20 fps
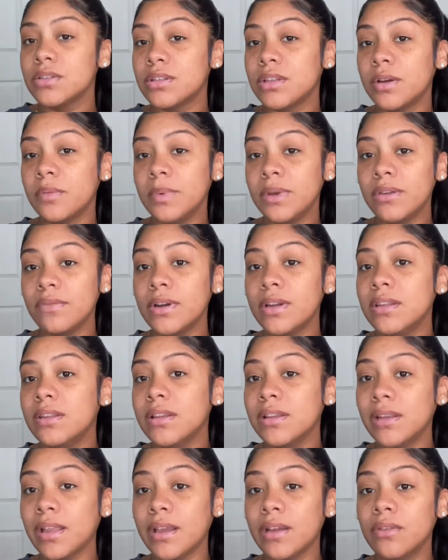So we already
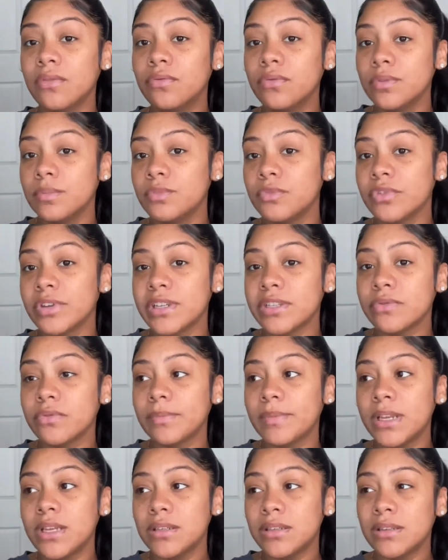did like a room
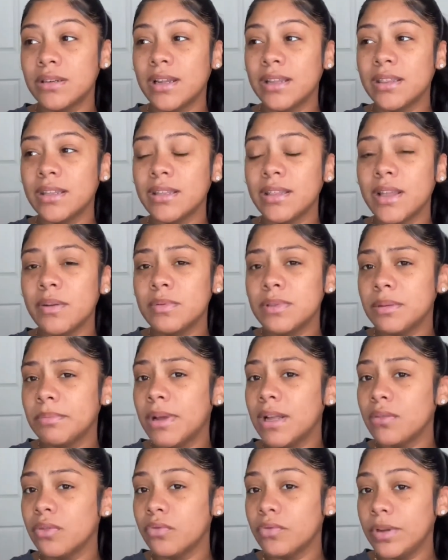transformation. I think that was
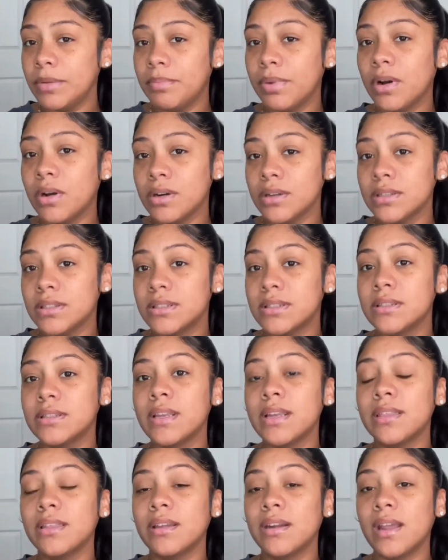about three parts.
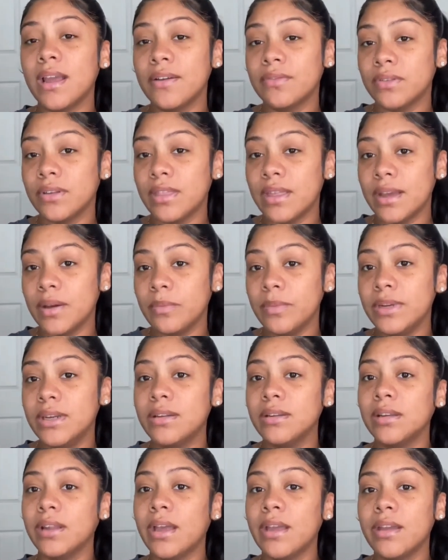And then after that, we
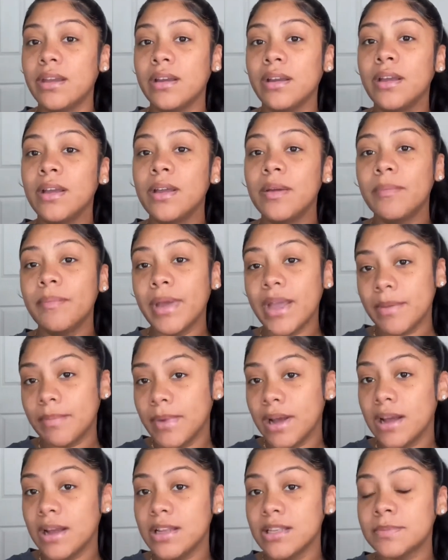did like pack
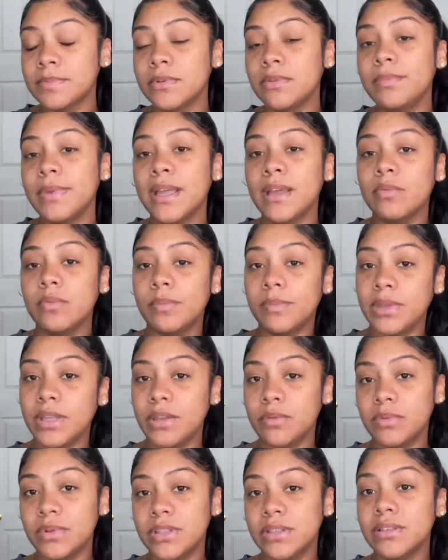my hospital bag with me,
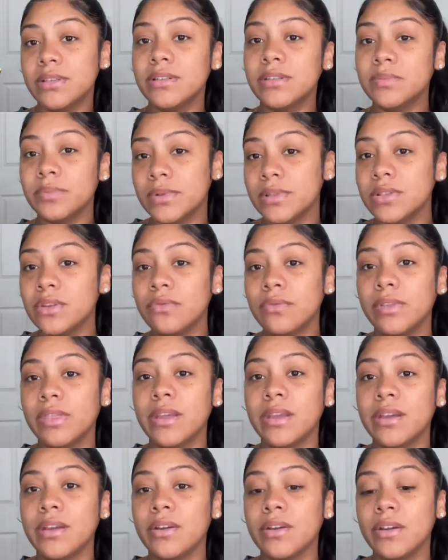which is what's over
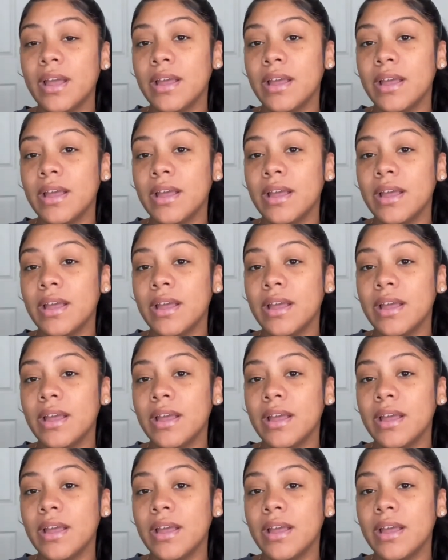there.